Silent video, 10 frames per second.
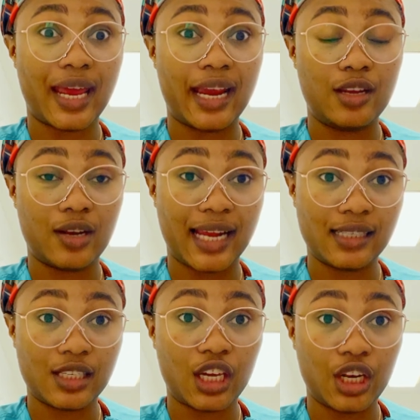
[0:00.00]

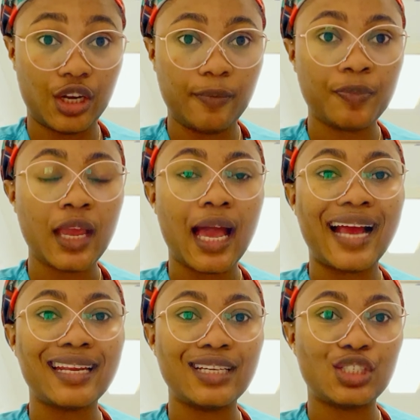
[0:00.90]
United Kingdom,
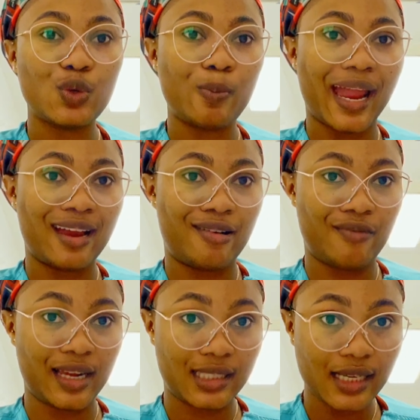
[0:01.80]
and then she
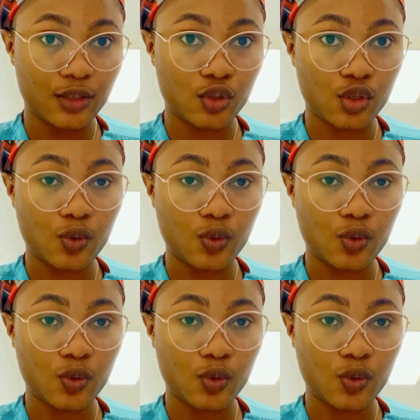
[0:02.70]
migrated to